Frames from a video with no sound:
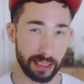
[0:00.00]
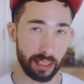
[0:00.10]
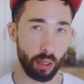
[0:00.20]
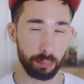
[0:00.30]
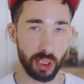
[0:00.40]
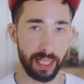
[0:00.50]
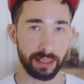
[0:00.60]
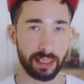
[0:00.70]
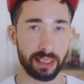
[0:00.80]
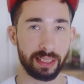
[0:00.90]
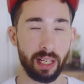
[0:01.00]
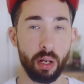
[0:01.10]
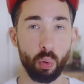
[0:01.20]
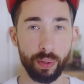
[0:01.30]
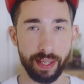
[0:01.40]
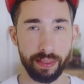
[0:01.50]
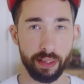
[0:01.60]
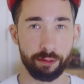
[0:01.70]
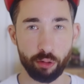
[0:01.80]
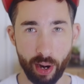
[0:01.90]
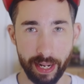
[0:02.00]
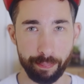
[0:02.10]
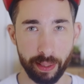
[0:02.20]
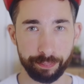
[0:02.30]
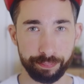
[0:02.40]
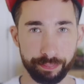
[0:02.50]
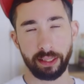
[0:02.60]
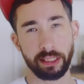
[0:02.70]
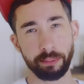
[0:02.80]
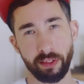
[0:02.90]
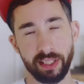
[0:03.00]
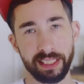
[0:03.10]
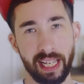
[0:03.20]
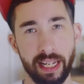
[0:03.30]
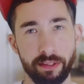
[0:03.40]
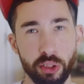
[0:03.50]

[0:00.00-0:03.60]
objects within the frame. Now, in terms of the design of the